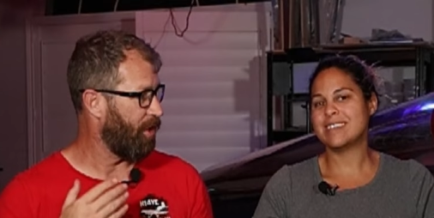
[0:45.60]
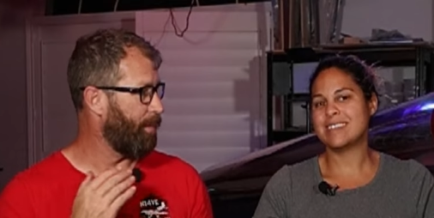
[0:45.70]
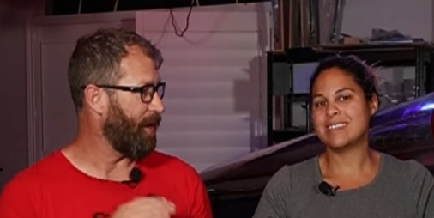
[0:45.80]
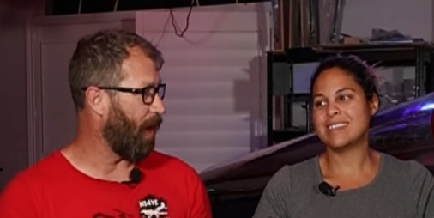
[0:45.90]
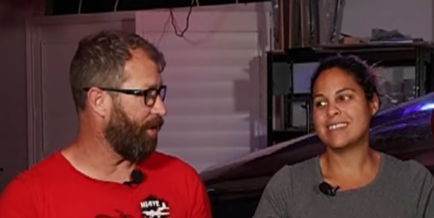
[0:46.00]
Speaker 1: to
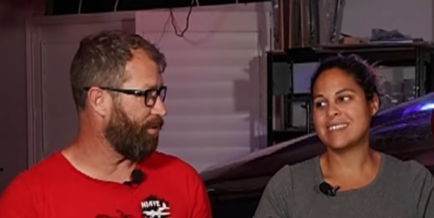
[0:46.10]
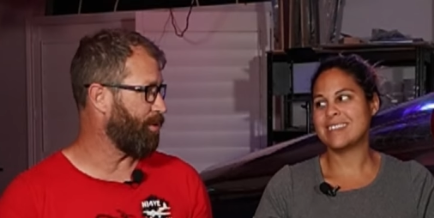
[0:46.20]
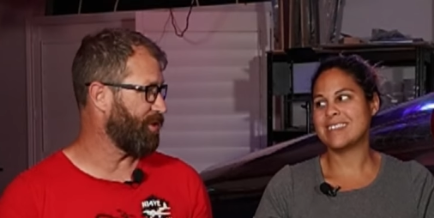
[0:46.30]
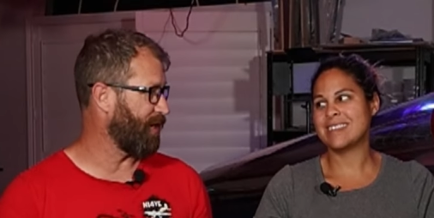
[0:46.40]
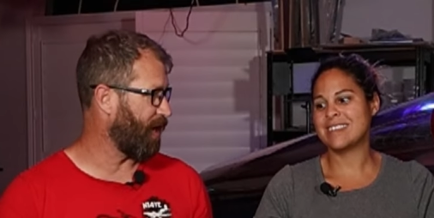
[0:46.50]
be 100%
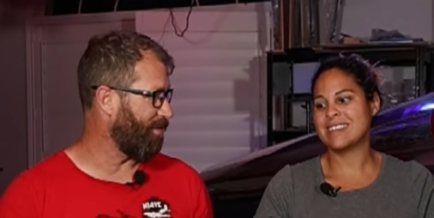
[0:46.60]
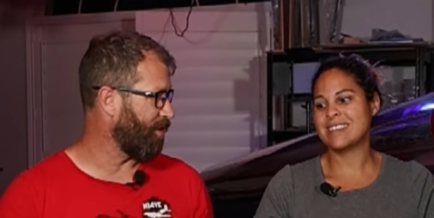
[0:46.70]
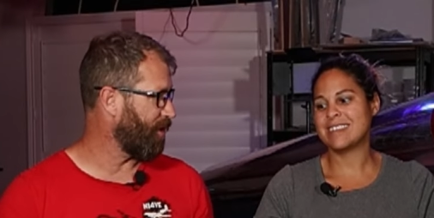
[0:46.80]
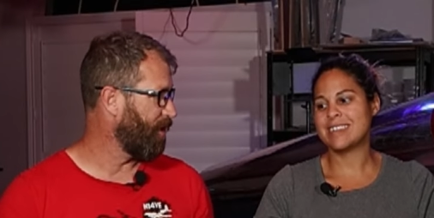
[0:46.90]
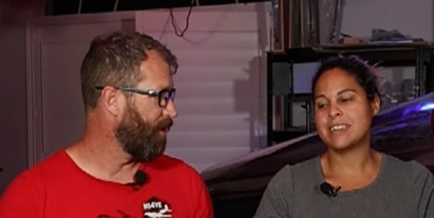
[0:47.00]
covered
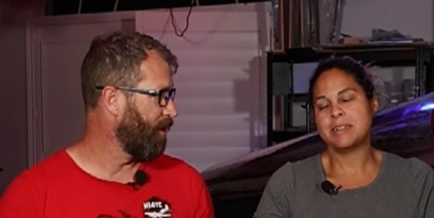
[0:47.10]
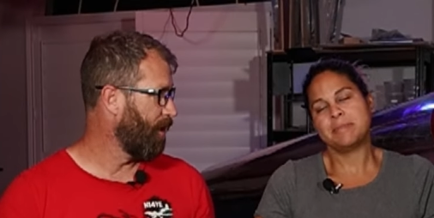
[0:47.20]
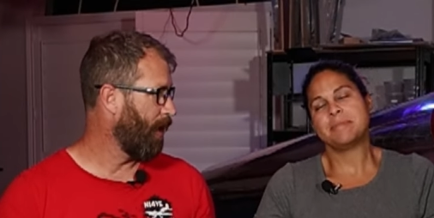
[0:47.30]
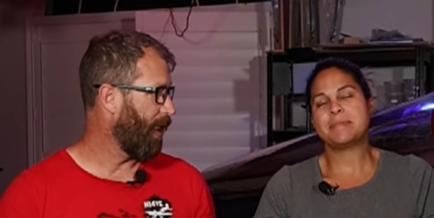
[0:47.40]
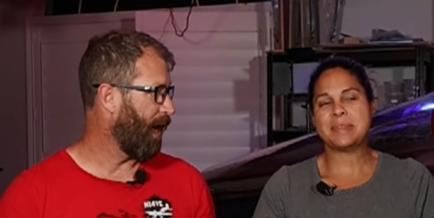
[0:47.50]

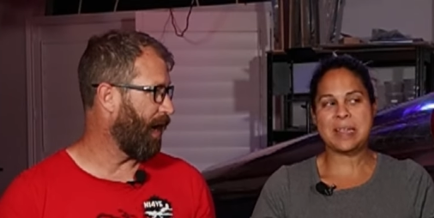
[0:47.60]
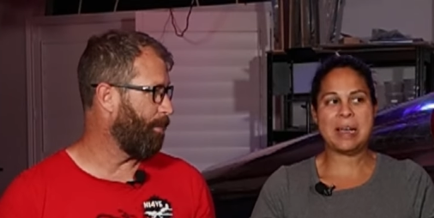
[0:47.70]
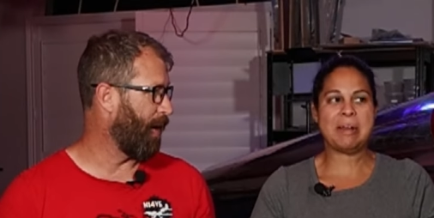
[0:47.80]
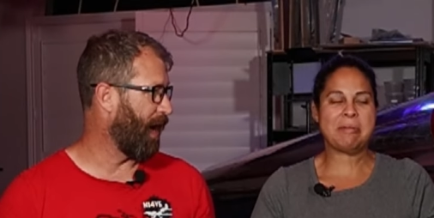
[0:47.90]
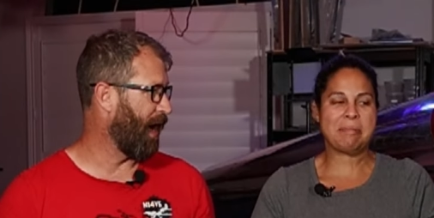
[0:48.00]
uh,
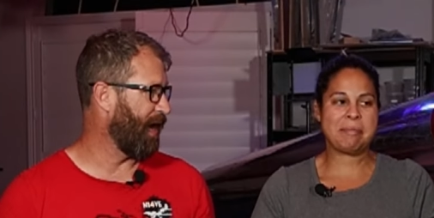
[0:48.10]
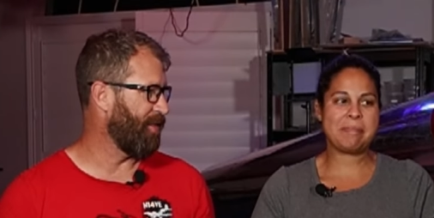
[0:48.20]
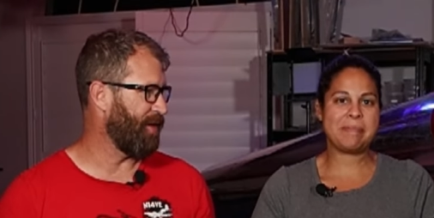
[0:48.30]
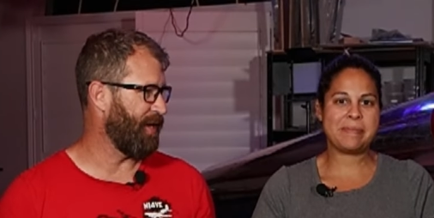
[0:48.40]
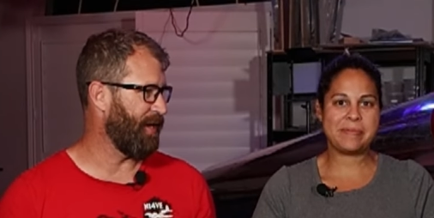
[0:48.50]
by
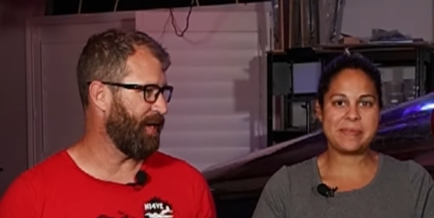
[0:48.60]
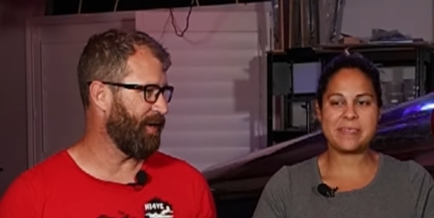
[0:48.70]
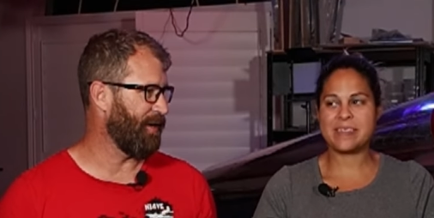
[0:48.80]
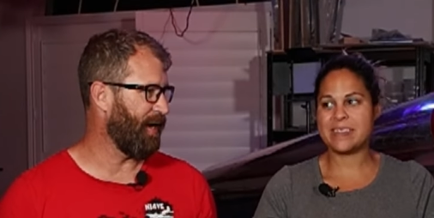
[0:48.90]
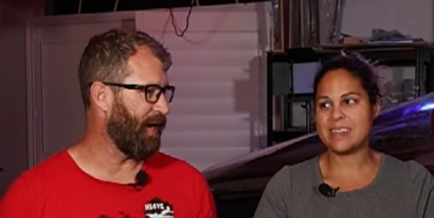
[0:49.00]
the
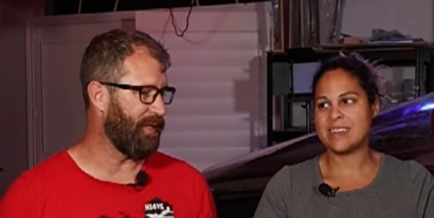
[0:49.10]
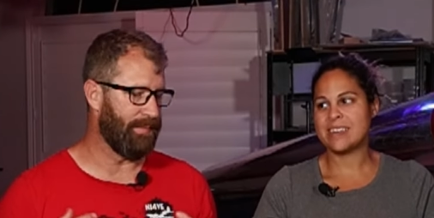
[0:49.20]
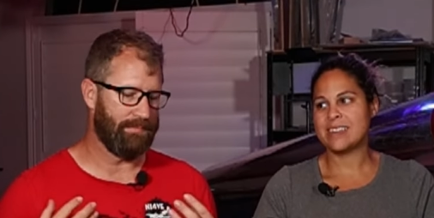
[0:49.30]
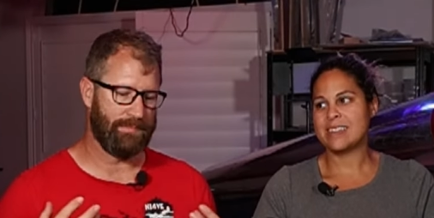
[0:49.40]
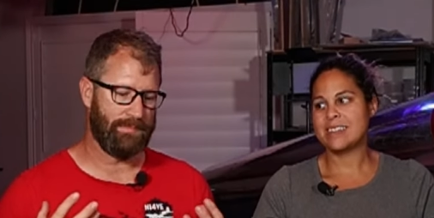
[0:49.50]

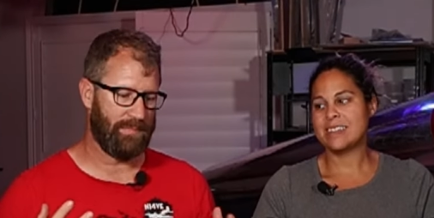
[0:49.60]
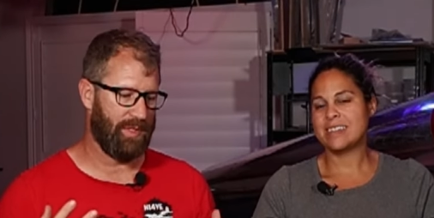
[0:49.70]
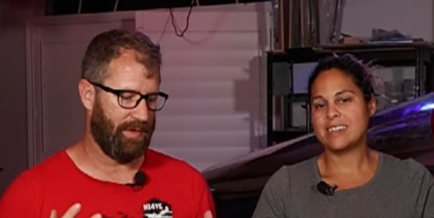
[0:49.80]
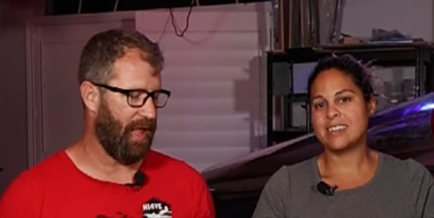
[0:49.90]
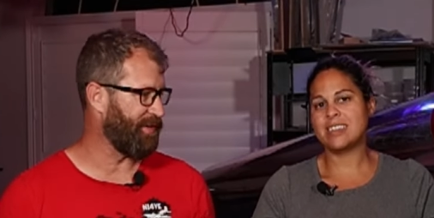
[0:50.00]
um,
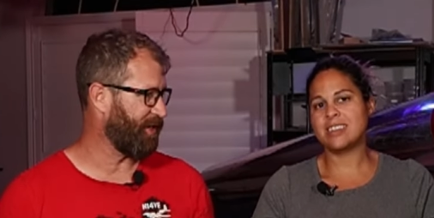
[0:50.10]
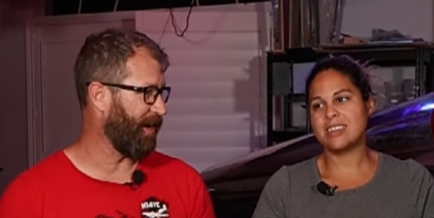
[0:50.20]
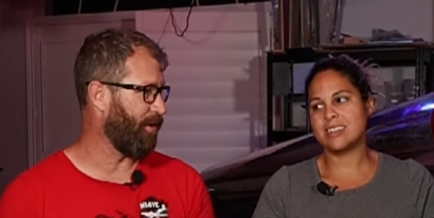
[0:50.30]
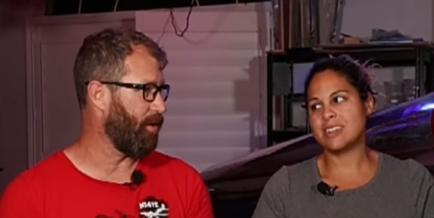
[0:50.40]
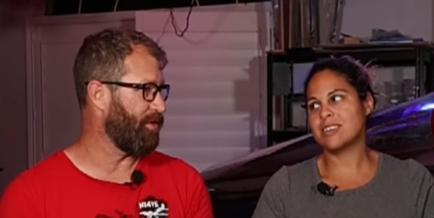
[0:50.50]
the Classic
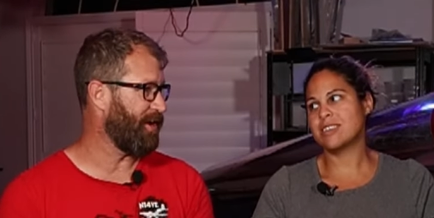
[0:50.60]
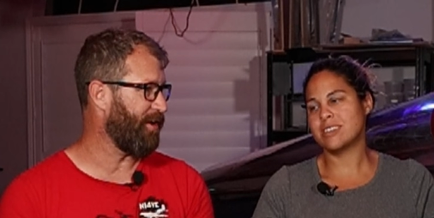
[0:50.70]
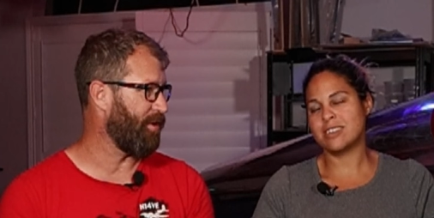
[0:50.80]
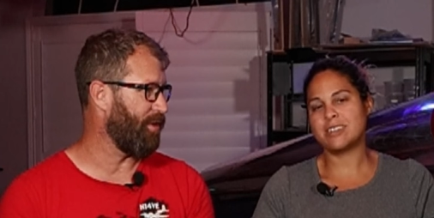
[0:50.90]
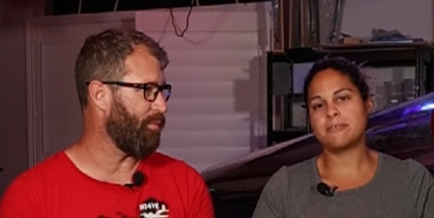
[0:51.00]
Aero
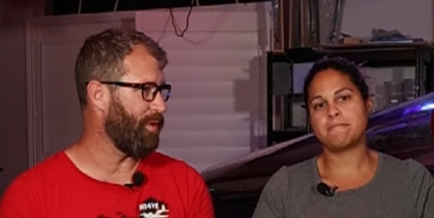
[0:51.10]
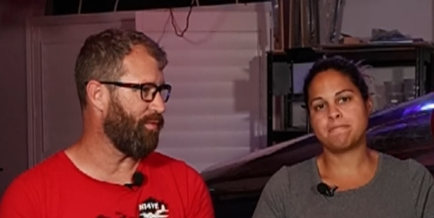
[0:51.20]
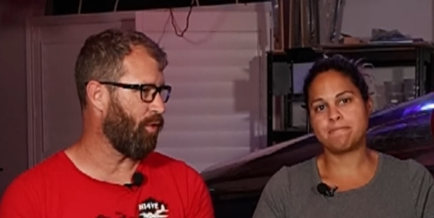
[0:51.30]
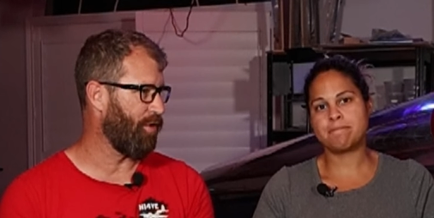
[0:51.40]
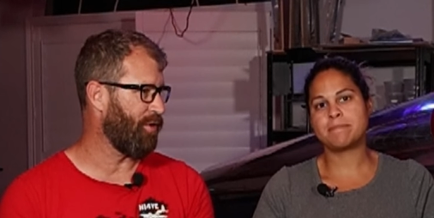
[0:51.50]
interior that
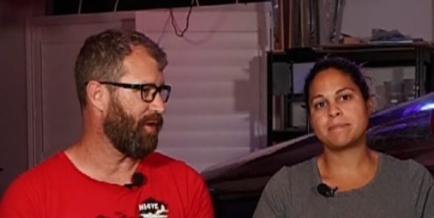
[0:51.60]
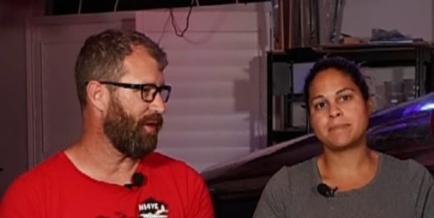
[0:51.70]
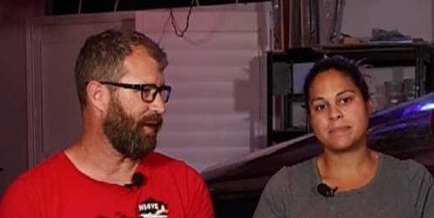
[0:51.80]
we've ordered.